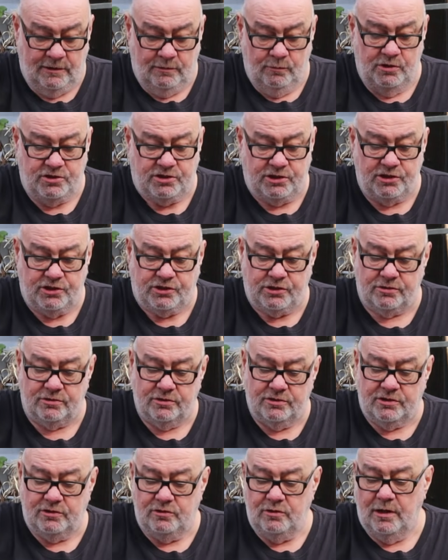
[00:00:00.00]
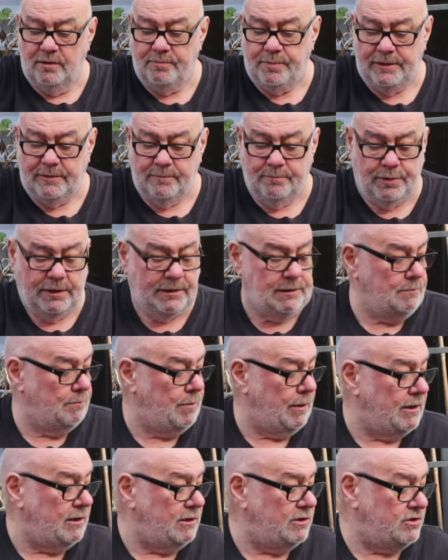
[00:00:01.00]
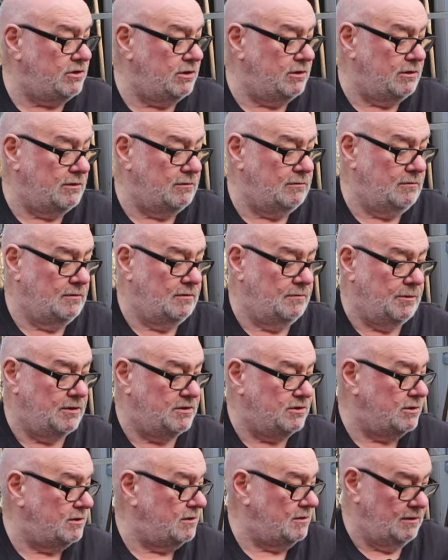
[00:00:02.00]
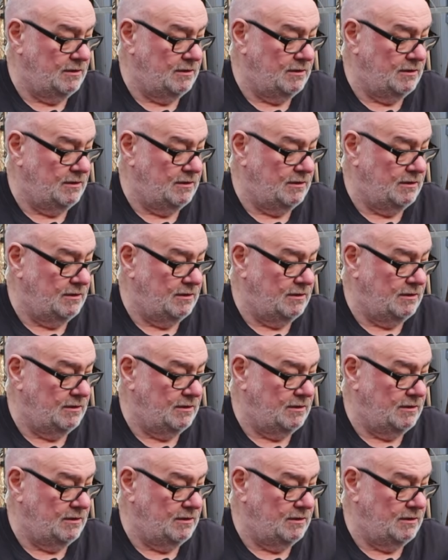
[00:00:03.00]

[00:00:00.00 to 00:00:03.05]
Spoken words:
which it shouldn't do, being peat based, you know, but